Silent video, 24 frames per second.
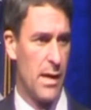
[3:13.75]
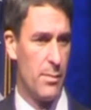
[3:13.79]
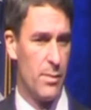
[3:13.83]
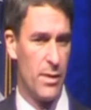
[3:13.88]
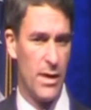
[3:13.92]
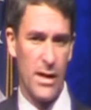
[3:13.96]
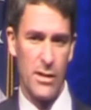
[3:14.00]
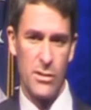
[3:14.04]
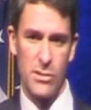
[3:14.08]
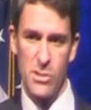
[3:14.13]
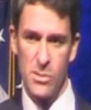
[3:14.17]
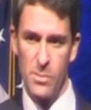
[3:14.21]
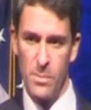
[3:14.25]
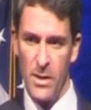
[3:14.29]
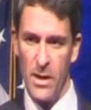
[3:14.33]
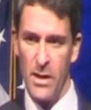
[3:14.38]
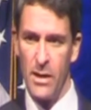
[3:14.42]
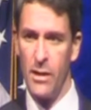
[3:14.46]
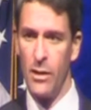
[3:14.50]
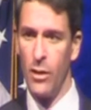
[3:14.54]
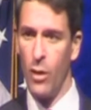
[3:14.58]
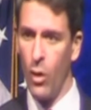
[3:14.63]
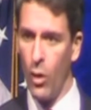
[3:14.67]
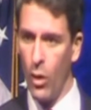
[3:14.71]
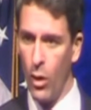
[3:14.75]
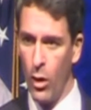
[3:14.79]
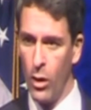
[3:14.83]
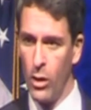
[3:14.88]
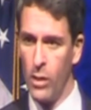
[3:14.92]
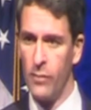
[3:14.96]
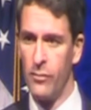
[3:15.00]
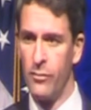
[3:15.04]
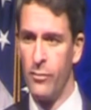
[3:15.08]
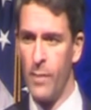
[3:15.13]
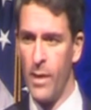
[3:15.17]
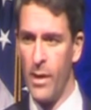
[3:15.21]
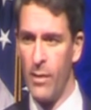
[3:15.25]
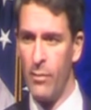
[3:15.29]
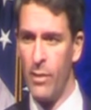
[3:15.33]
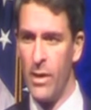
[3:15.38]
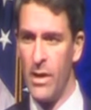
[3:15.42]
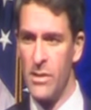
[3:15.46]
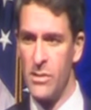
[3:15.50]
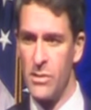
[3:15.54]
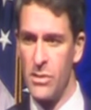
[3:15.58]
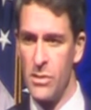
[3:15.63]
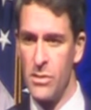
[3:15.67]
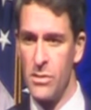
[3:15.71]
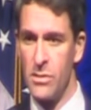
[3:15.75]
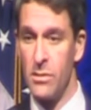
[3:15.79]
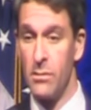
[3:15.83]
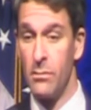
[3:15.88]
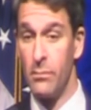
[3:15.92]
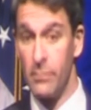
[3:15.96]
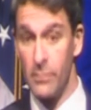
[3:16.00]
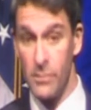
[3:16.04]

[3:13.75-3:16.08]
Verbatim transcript: I've been outspent in all of my races.